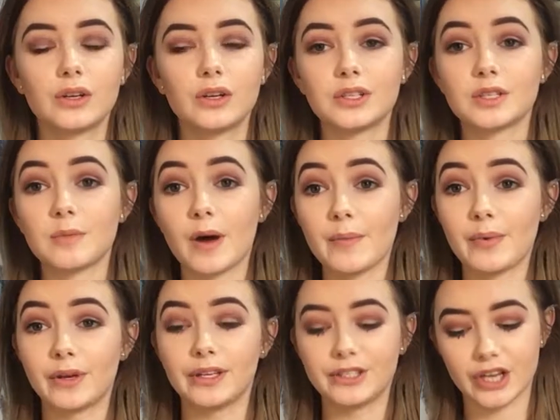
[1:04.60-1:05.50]
So my
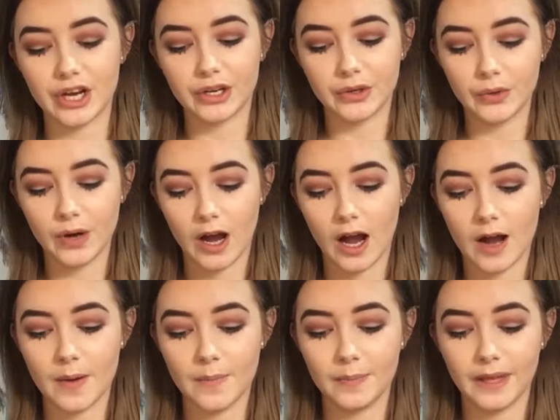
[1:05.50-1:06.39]
bullet journal,
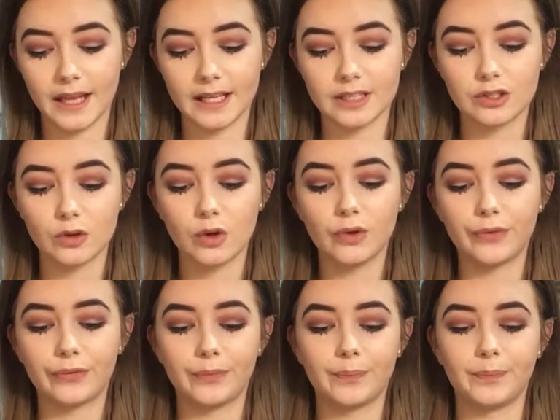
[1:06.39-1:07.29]

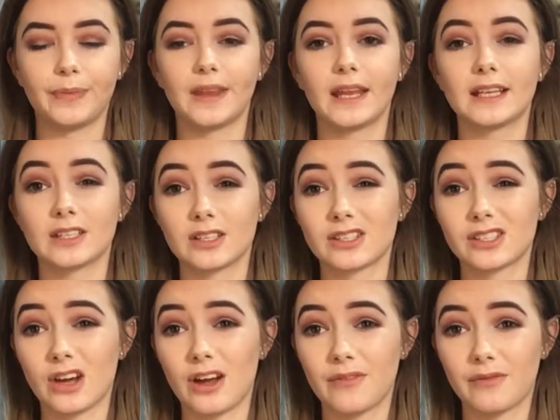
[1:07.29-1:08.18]
it does
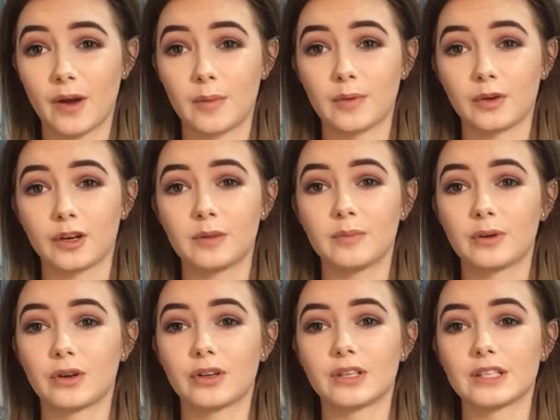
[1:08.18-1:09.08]
start in February
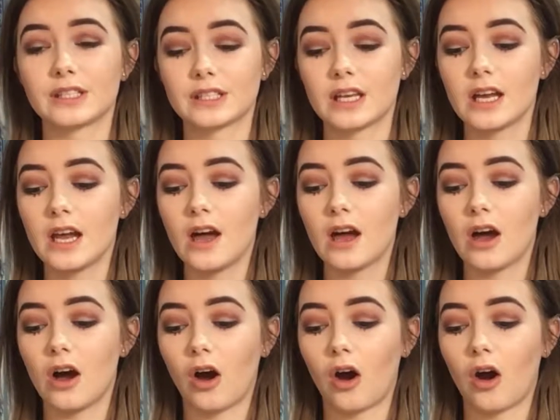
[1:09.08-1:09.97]
because
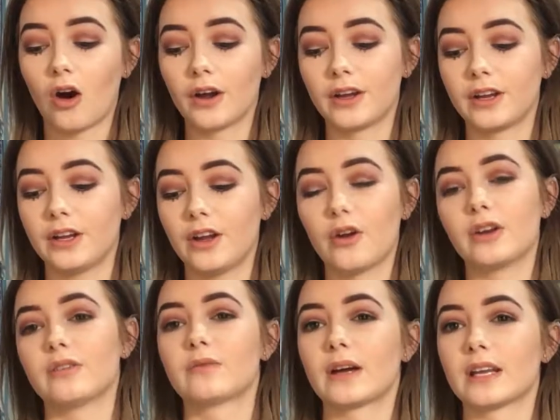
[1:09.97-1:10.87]
I
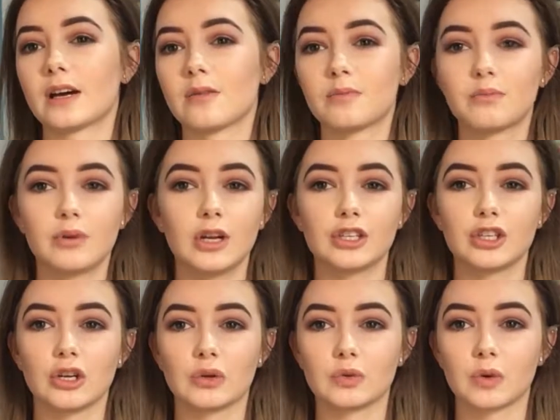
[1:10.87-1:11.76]
only found out bullet
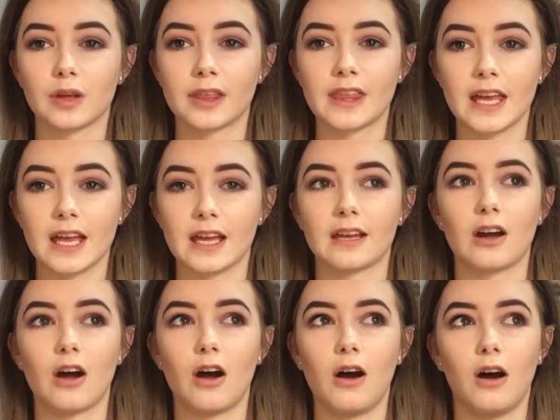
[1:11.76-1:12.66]
journals were a thing
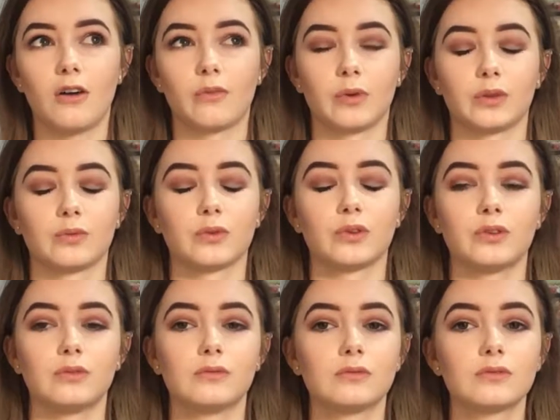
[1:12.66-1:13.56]
halfway
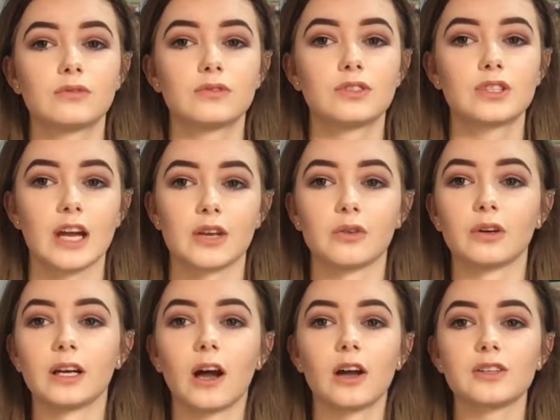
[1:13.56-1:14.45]
through
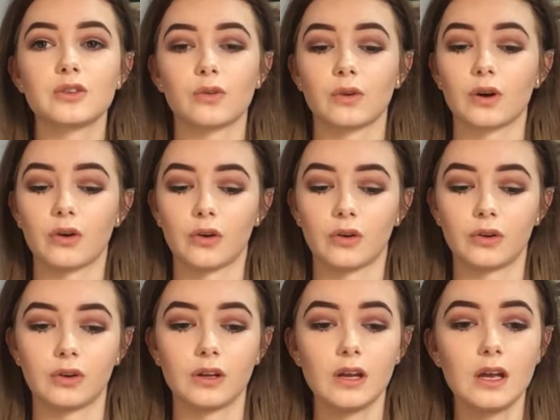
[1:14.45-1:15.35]
January. I saw it
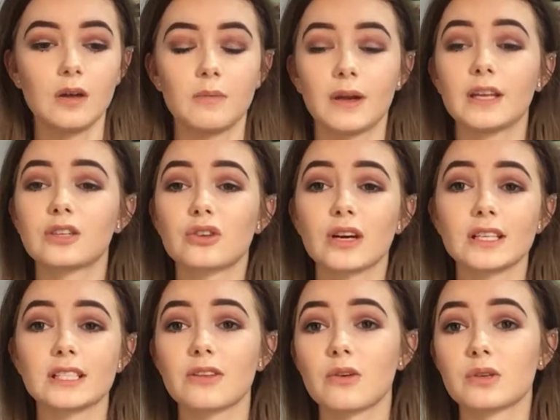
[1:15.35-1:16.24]
on
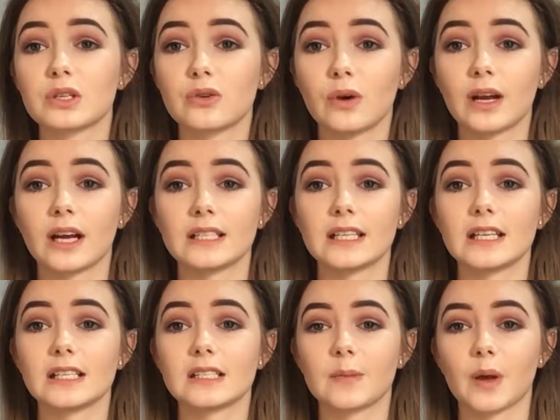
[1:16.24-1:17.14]
Pinterest, I thought it was a great
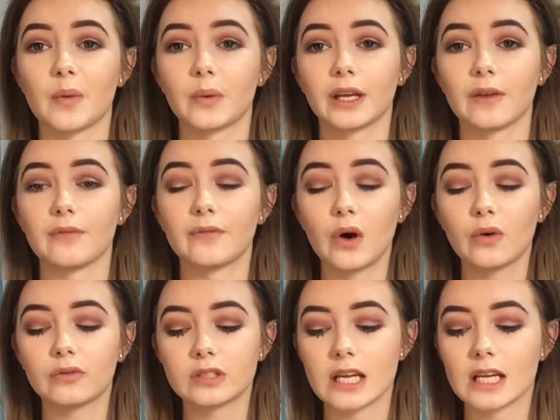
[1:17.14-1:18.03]
idea, it's something I want to get
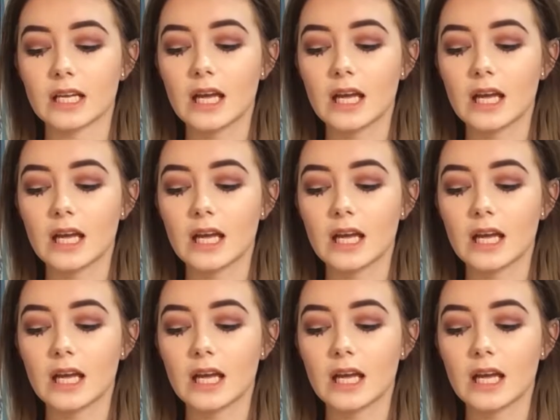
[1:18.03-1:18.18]
involved in.